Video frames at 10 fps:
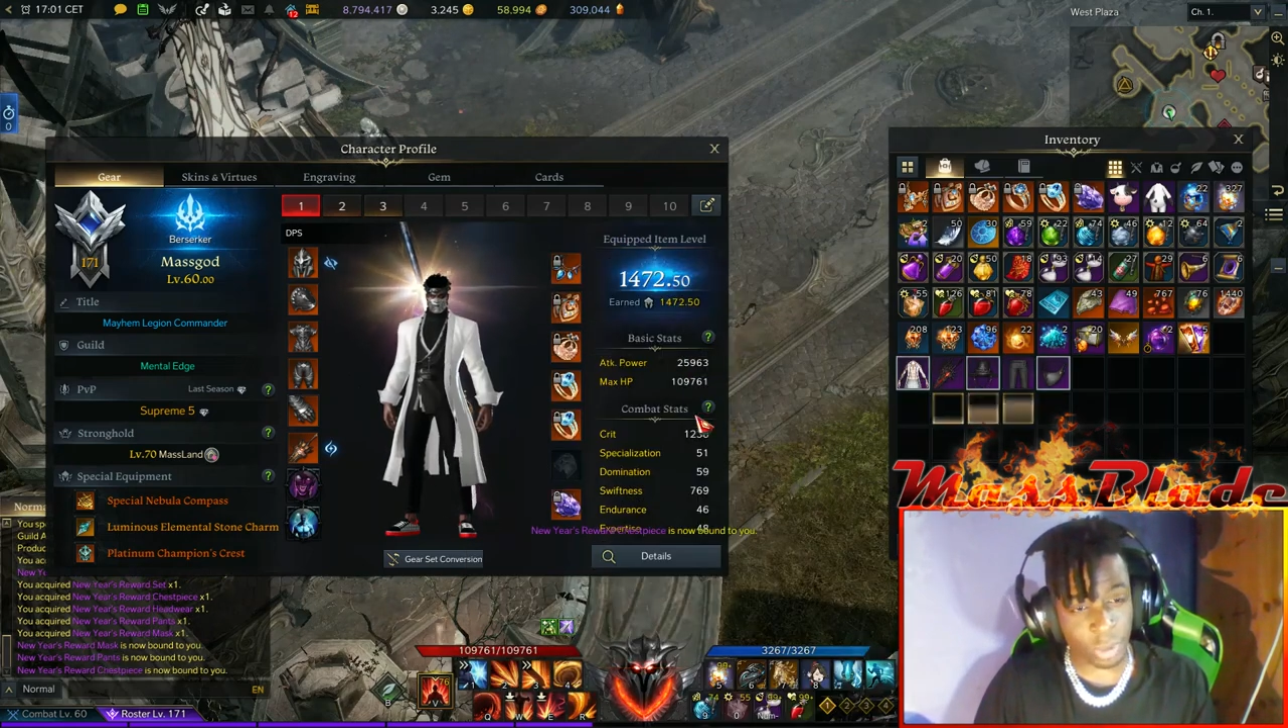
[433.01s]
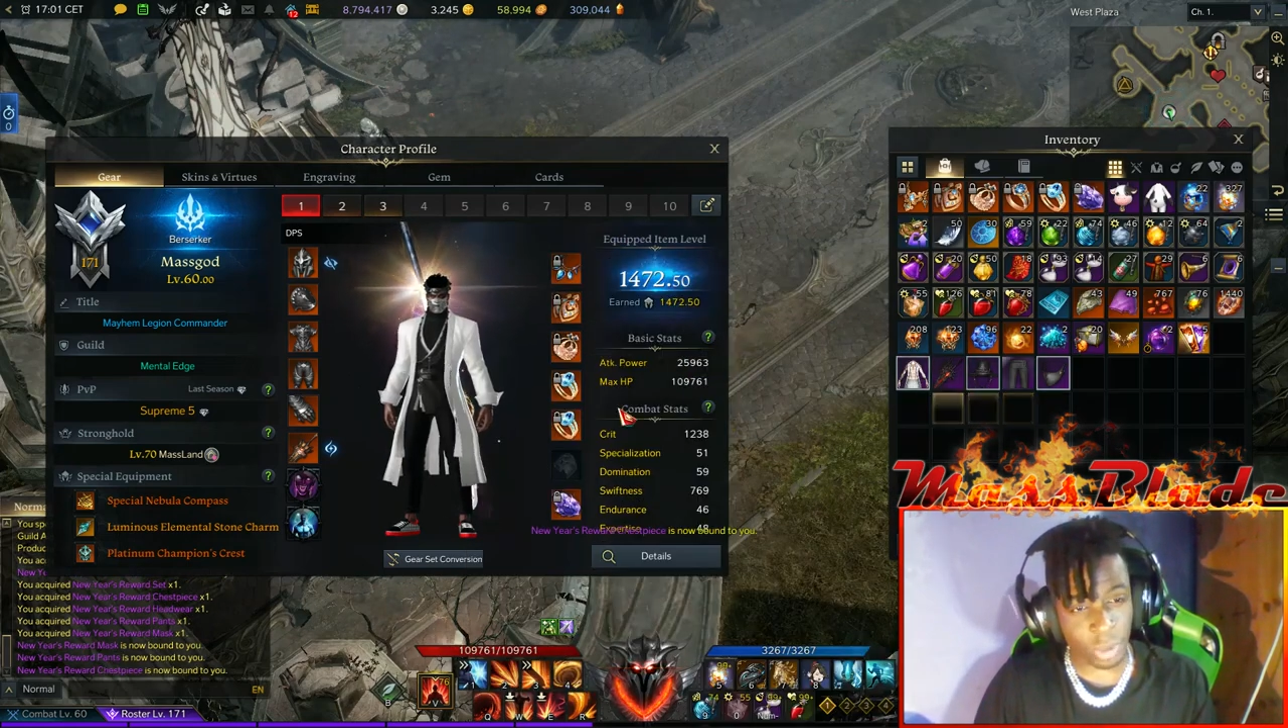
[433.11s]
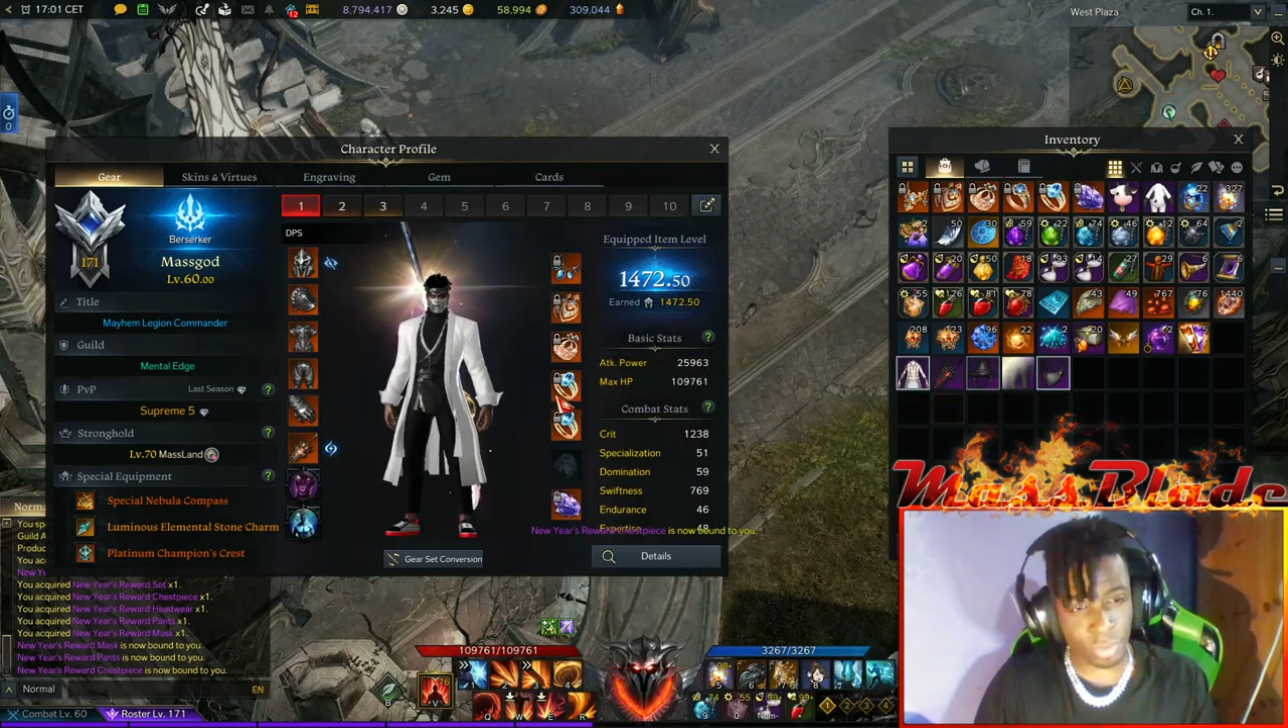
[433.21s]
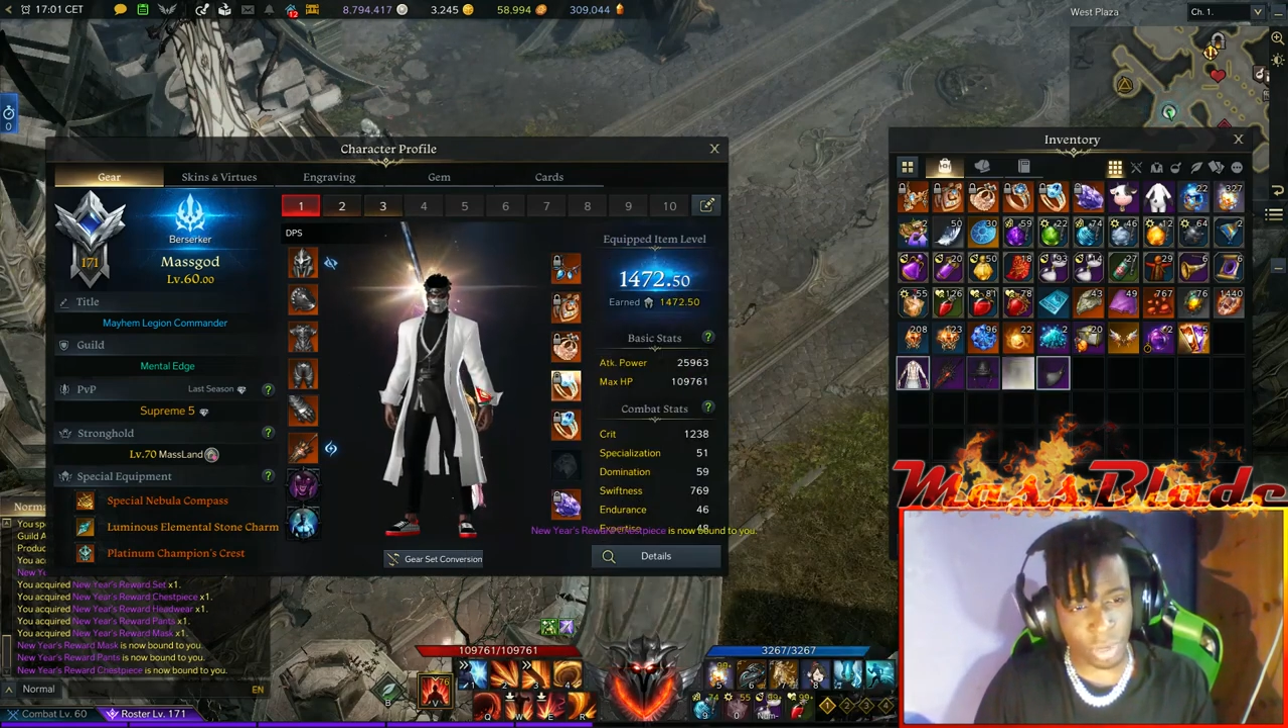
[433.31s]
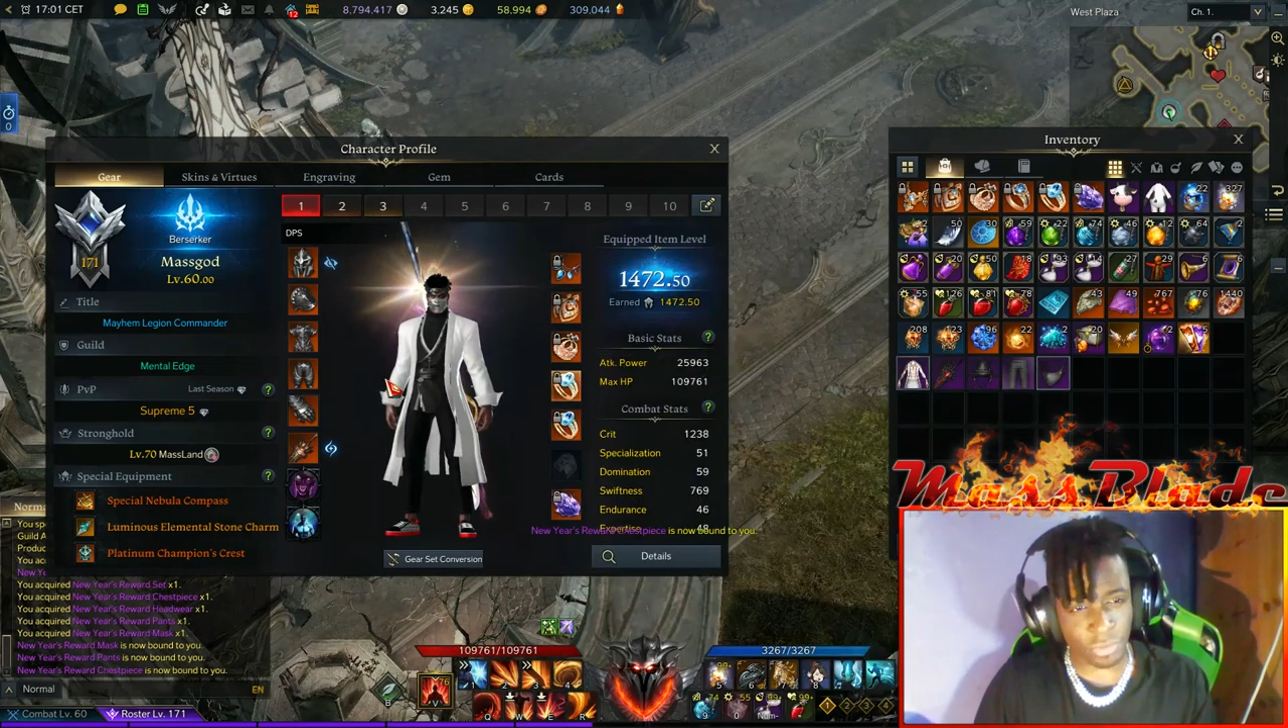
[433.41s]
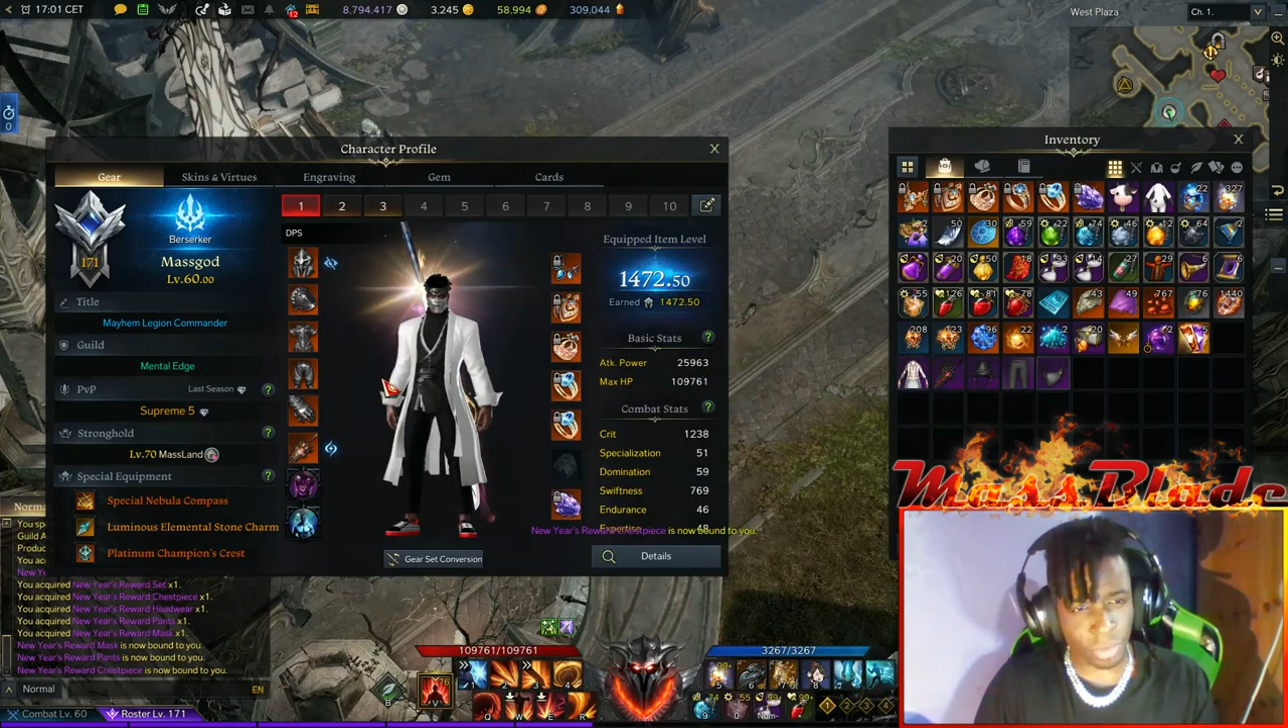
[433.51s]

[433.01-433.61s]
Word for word: took a break